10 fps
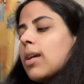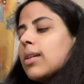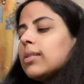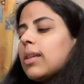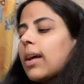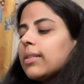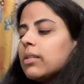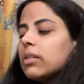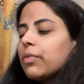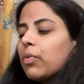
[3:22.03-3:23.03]
is that
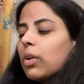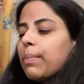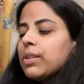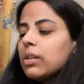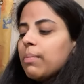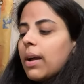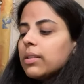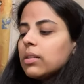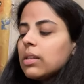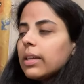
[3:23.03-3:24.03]
it is forbidden by
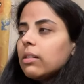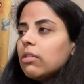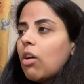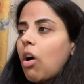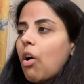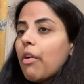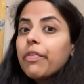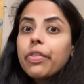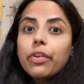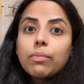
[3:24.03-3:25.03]
the second law
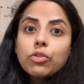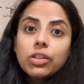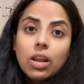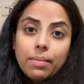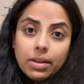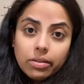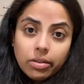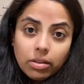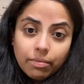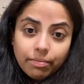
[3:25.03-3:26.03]
of
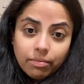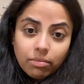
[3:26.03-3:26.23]
thermodynamics.